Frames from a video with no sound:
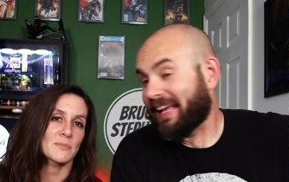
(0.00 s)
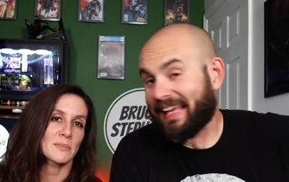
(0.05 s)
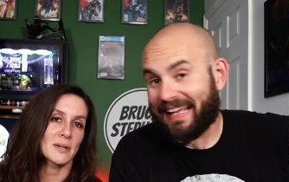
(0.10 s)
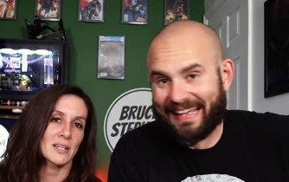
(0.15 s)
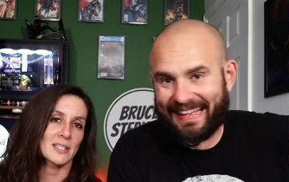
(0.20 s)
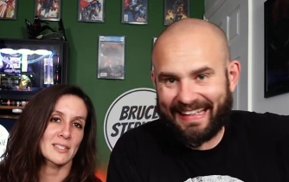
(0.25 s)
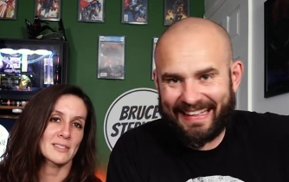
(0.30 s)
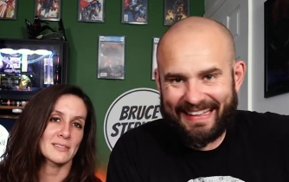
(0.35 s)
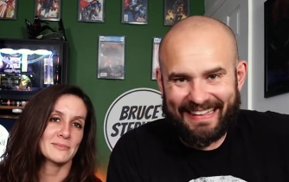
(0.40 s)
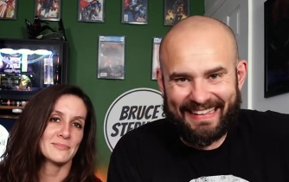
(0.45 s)
Speaker 1: in
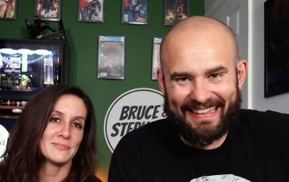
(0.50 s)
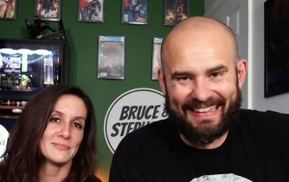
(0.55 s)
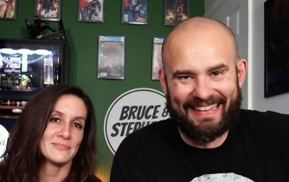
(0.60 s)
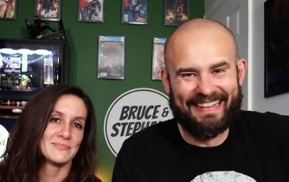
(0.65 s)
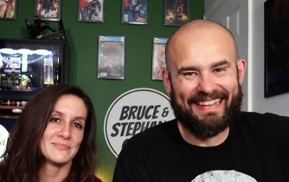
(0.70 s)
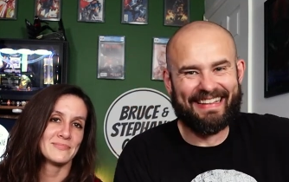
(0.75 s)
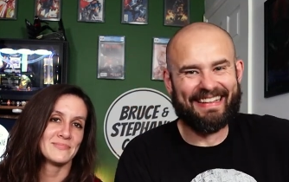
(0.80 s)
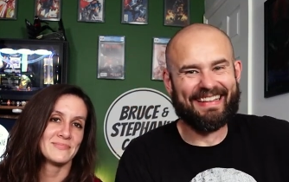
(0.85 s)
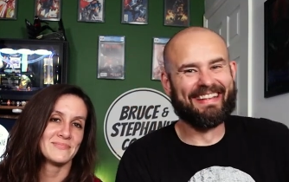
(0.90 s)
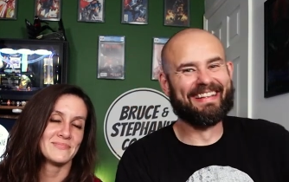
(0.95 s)
mine.
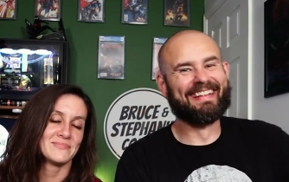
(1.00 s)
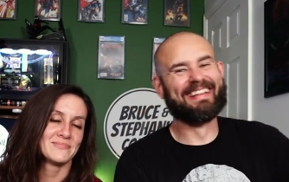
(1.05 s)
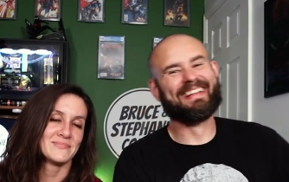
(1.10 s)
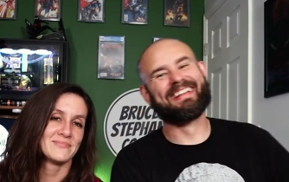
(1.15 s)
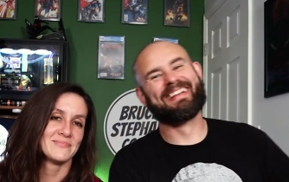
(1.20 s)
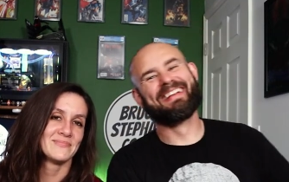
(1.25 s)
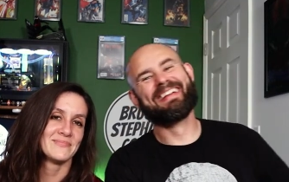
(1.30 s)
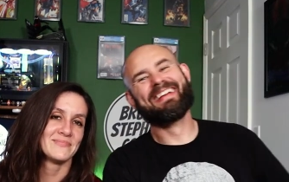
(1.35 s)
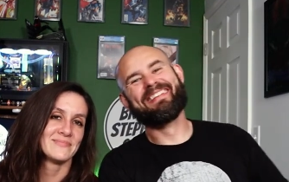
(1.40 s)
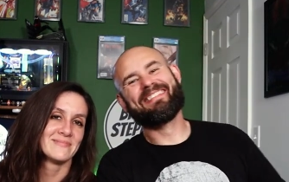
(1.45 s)

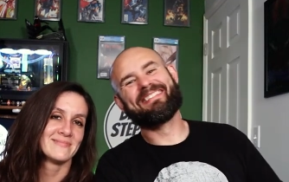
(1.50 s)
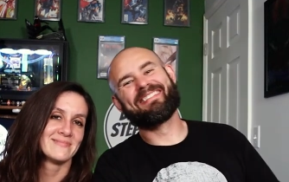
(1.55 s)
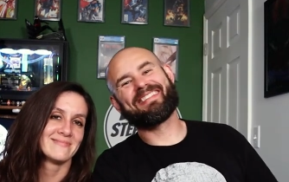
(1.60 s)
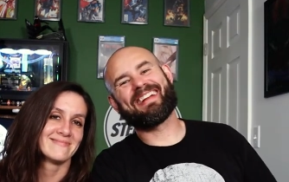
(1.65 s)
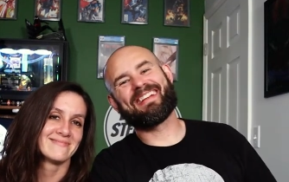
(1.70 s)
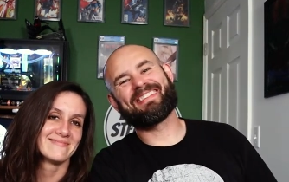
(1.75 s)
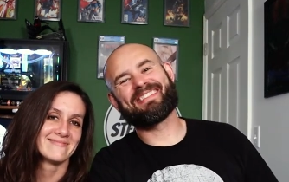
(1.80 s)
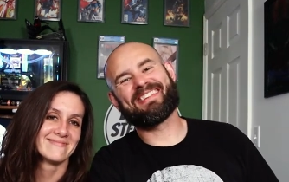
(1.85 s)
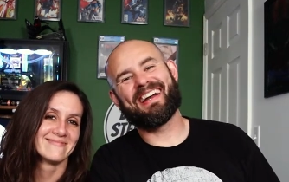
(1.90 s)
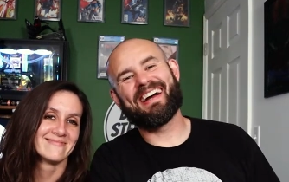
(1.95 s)

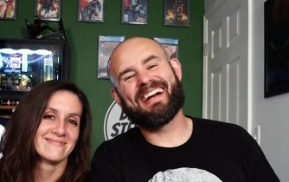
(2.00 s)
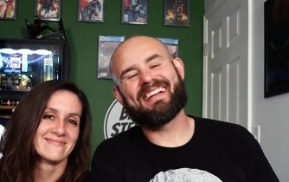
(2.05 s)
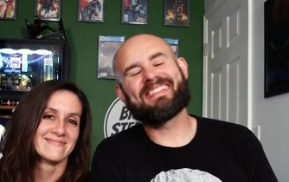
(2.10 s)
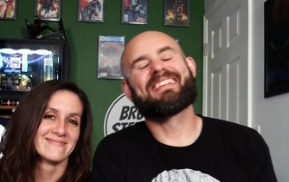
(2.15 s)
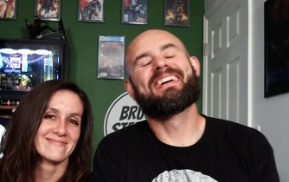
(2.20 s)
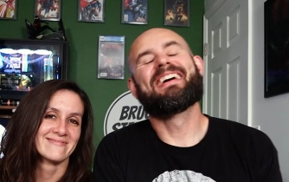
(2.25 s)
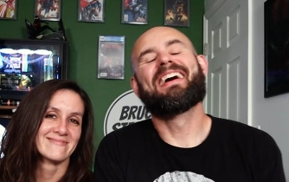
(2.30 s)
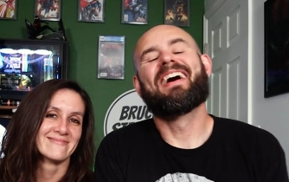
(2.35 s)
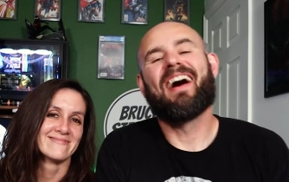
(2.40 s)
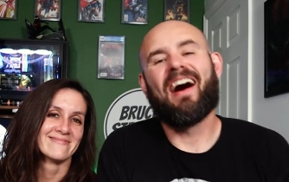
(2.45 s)
We'll catch you
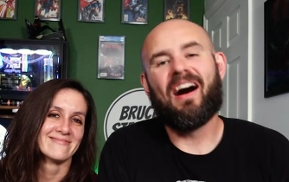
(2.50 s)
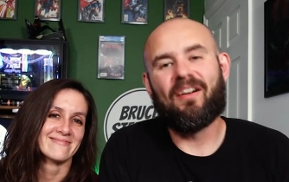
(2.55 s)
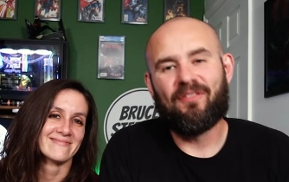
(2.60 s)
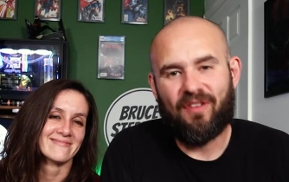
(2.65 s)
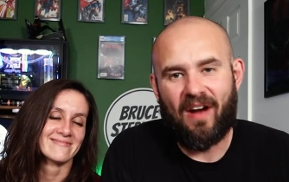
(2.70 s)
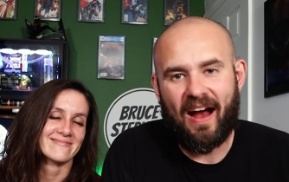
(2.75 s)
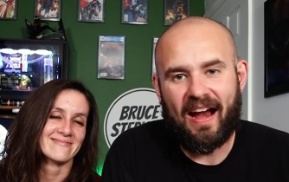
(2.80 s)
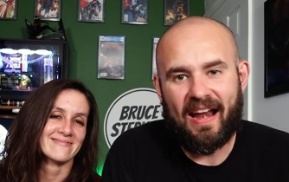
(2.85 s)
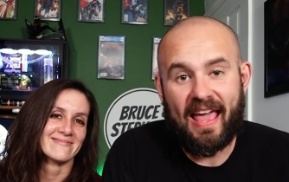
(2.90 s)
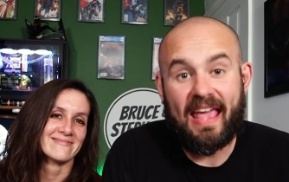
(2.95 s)
guys
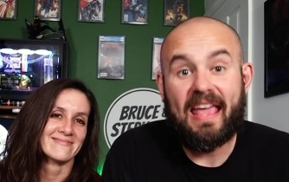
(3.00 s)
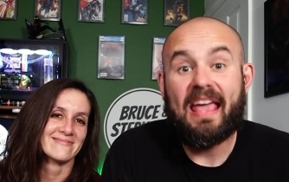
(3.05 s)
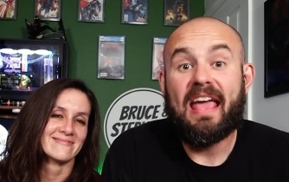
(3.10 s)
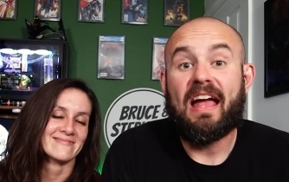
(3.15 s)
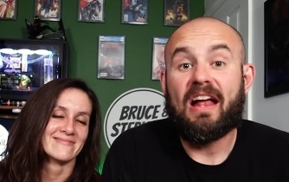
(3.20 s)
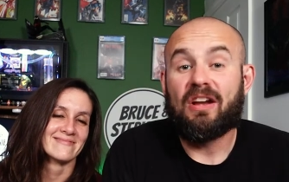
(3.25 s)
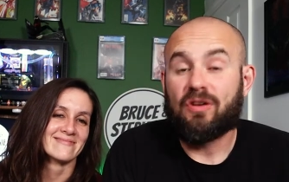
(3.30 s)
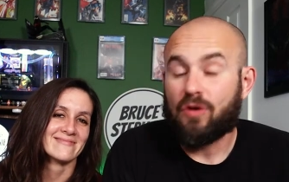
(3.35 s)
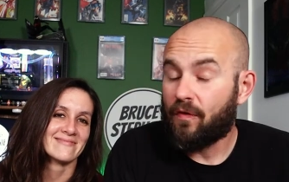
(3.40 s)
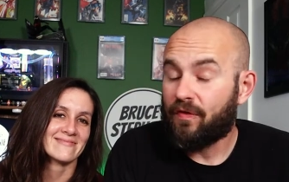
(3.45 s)
on
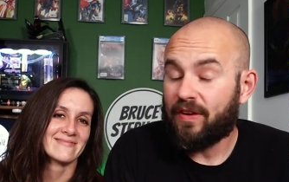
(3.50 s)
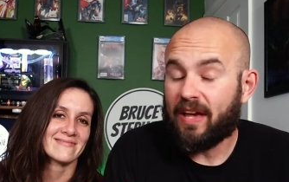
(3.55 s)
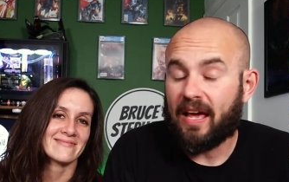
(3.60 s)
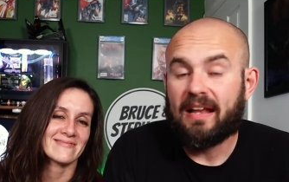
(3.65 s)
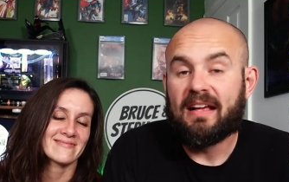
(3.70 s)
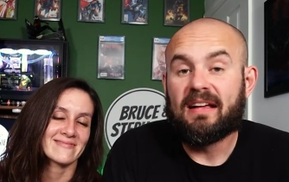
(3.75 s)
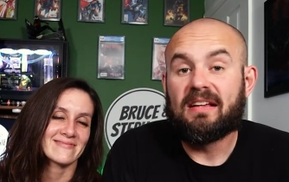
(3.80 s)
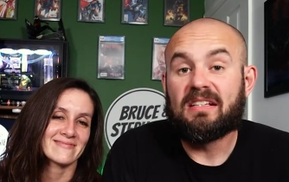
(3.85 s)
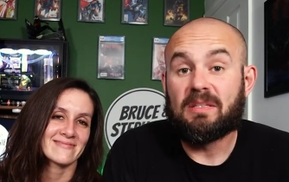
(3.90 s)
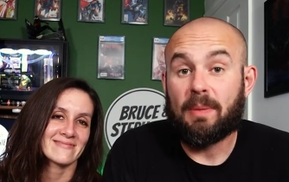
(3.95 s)
Friday, and don't
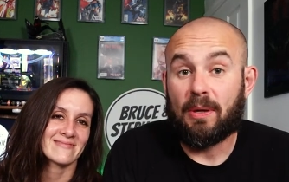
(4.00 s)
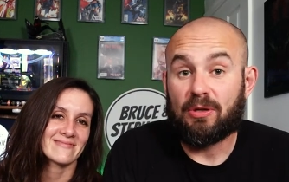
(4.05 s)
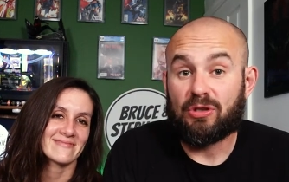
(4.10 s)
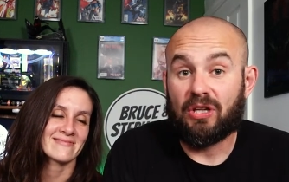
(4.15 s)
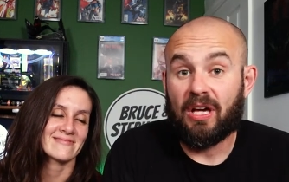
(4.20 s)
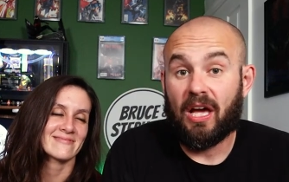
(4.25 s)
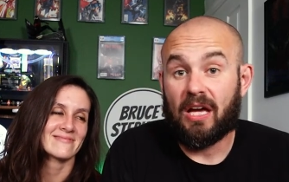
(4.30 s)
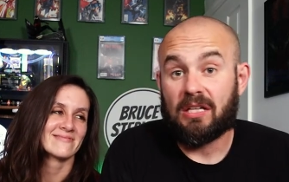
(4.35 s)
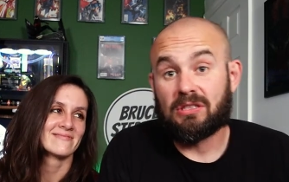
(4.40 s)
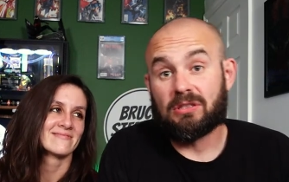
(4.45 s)
forget,
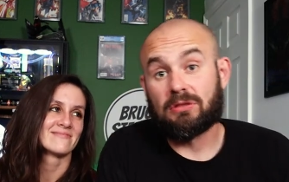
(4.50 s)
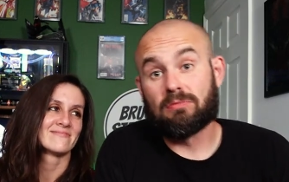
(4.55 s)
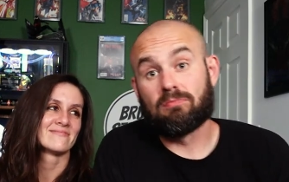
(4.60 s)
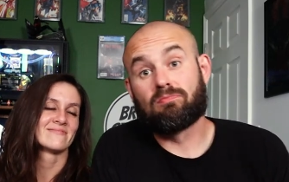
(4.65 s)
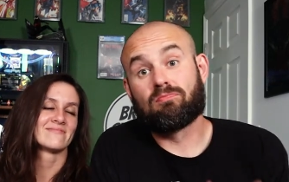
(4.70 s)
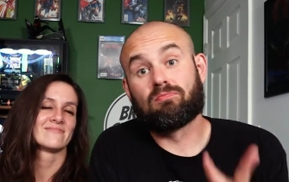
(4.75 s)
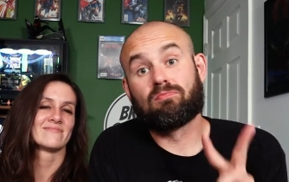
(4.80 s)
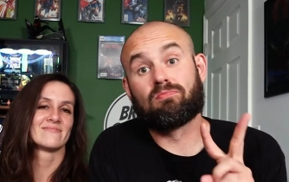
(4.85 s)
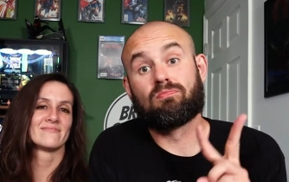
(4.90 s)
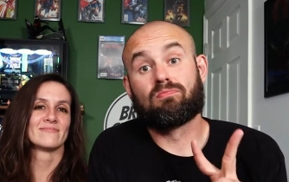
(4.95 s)
special guest.
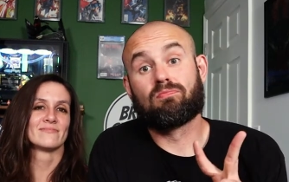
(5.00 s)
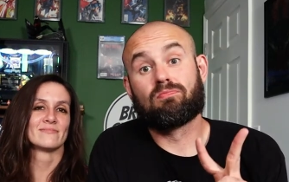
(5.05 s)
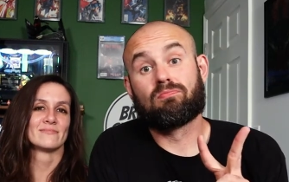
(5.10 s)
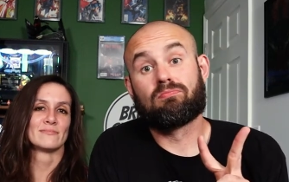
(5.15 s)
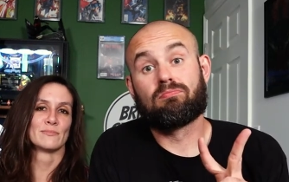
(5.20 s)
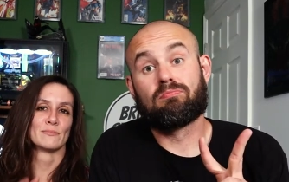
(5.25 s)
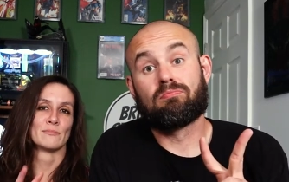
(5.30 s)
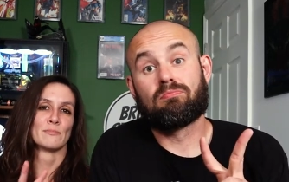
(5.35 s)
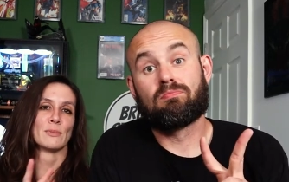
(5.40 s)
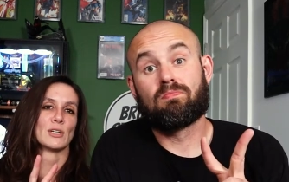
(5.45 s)

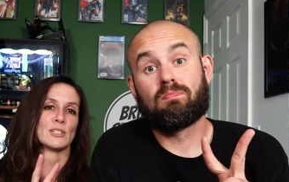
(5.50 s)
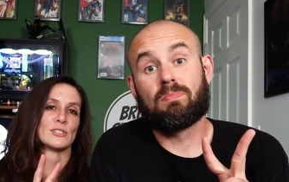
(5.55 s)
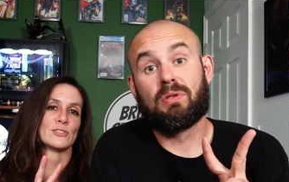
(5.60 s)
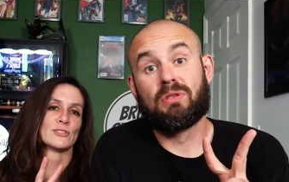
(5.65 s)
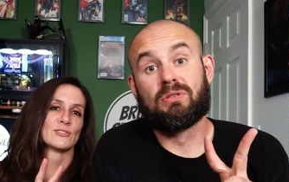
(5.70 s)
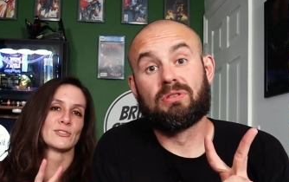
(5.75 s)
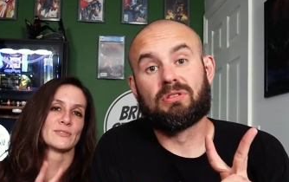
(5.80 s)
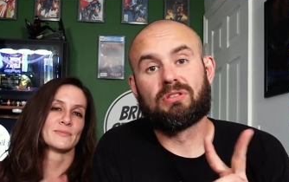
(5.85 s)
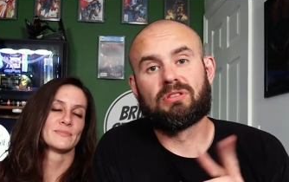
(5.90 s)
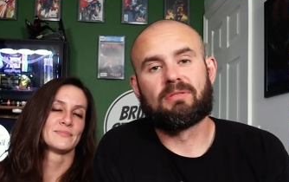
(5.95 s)

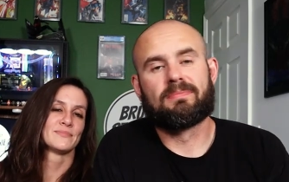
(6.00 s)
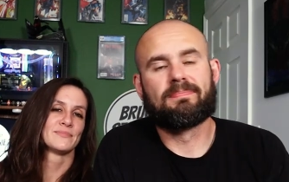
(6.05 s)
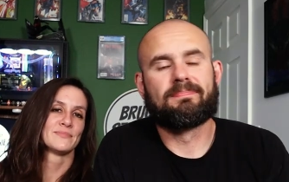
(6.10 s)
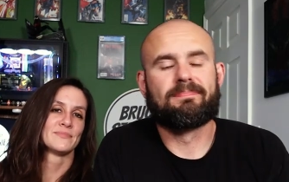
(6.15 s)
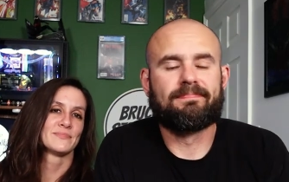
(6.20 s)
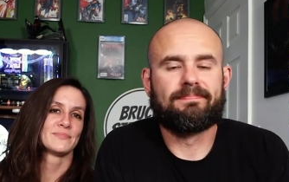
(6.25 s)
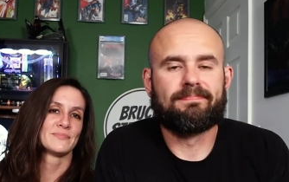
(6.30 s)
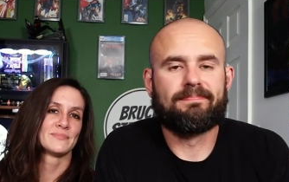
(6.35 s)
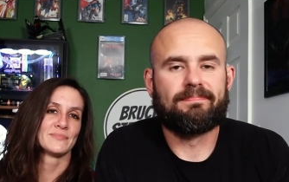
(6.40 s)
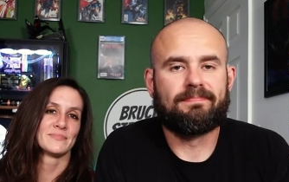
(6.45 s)
Peace. Peace.